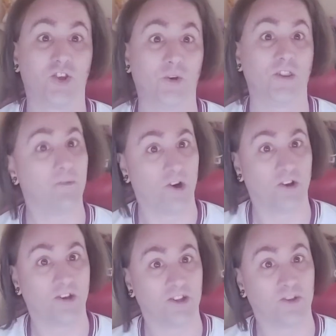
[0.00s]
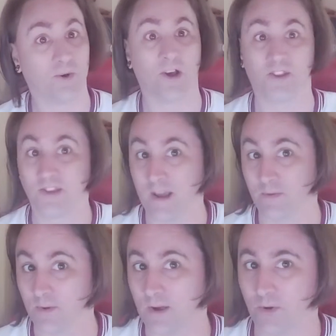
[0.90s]
Two in the morning is the worst time
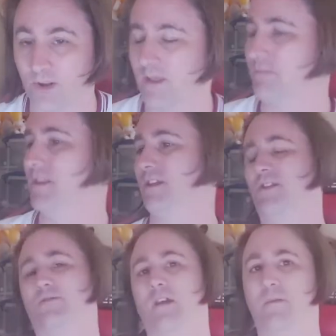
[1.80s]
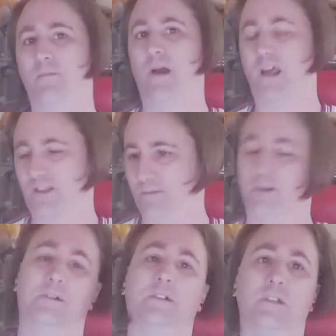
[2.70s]
to hear one of them things screaming past, but
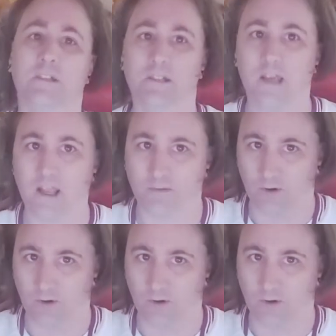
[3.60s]
hey,